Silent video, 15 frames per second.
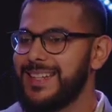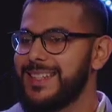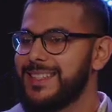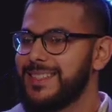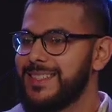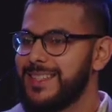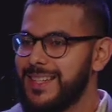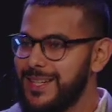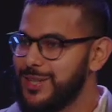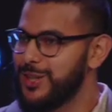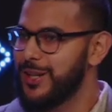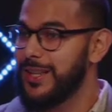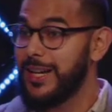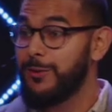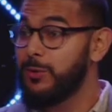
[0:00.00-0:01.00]
his
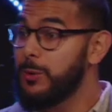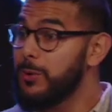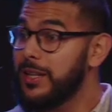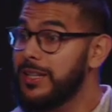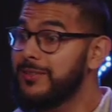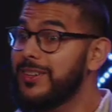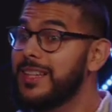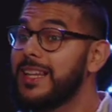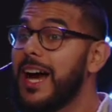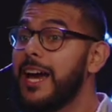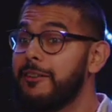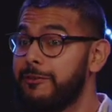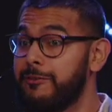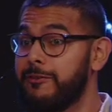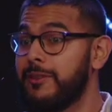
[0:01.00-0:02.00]
teaching, that if we want to live a
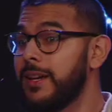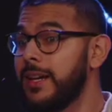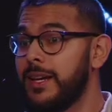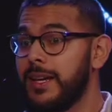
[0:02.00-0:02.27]
life